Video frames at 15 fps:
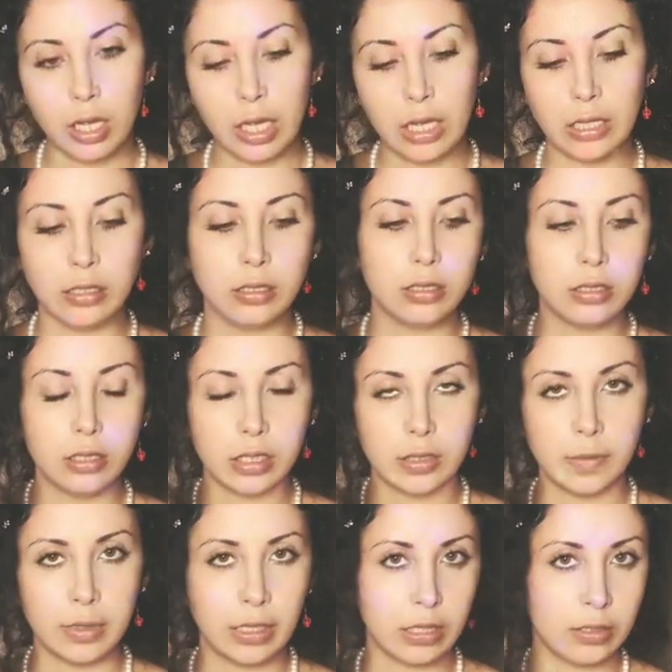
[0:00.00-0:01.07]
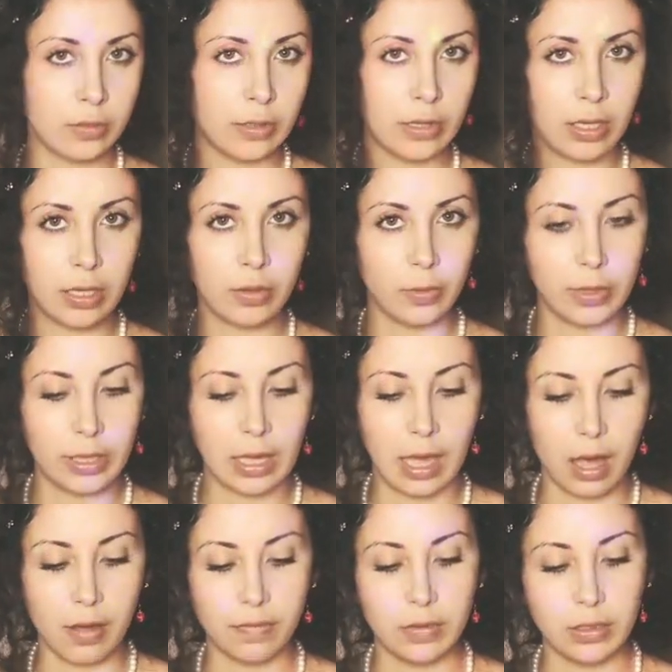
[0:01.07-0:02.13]
and just because we think we
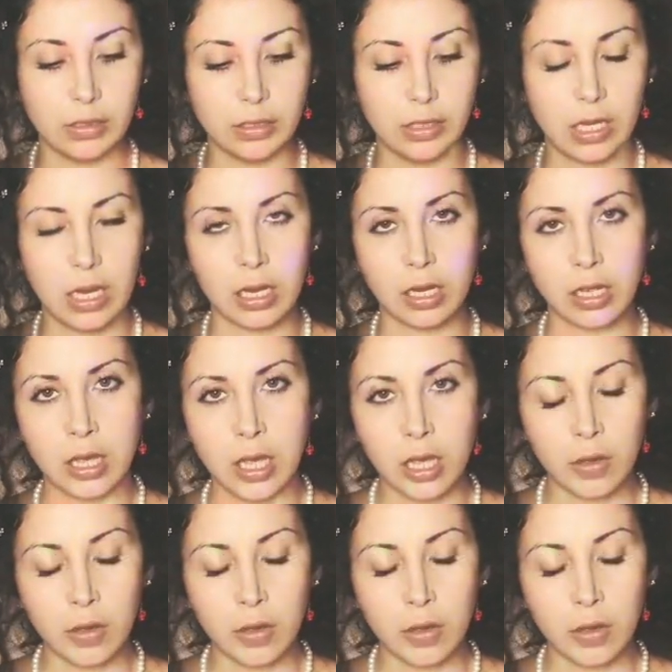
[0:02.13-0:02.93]
have this thing.